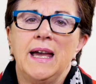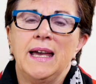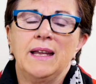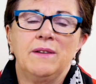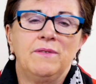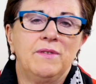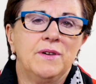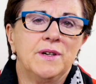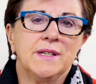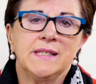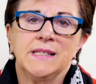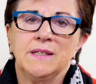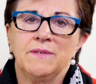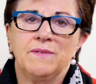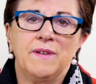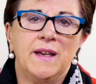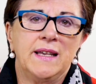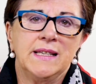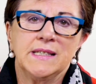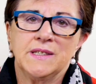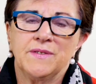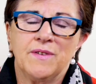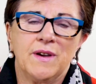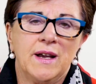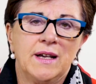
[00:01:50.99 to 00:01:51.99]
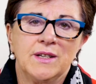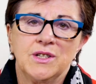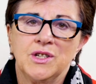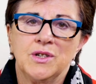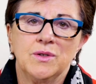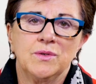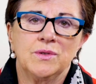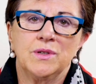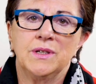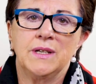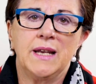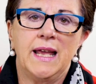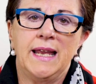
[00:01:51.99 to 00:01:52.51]
adverse events for our
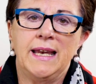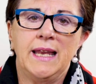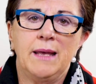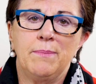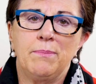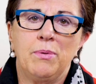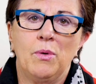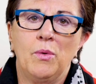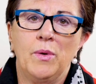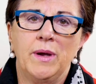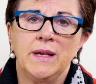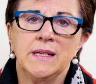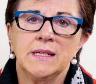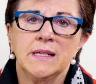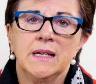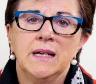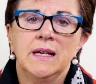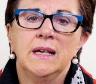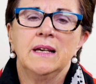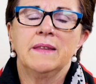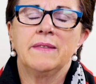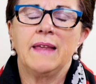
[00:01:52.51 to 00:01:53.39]
children at any point.